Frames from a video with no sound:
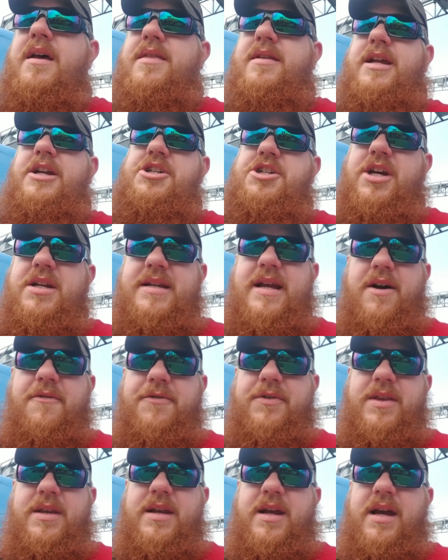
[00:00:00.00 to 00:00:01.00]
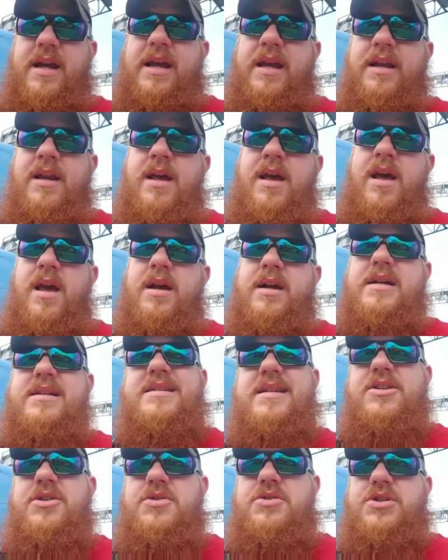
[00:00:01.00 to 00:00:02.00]
then I shut down for the night, because
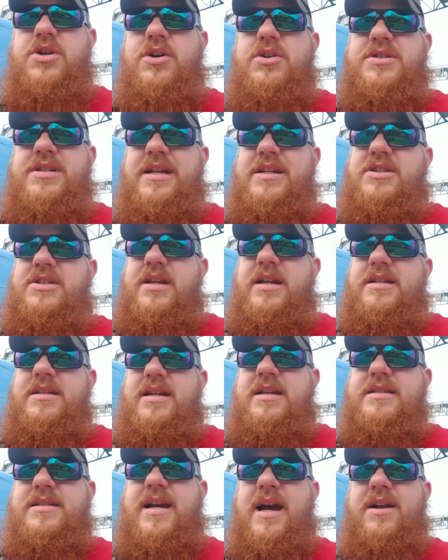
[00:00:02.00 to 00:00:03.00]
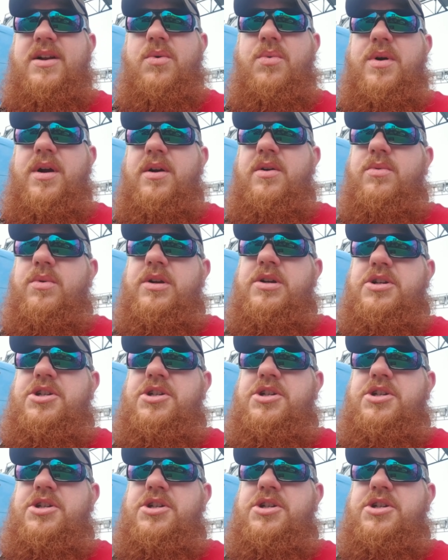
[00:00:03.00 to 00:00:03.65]
in New Jersey it's kind of weird where you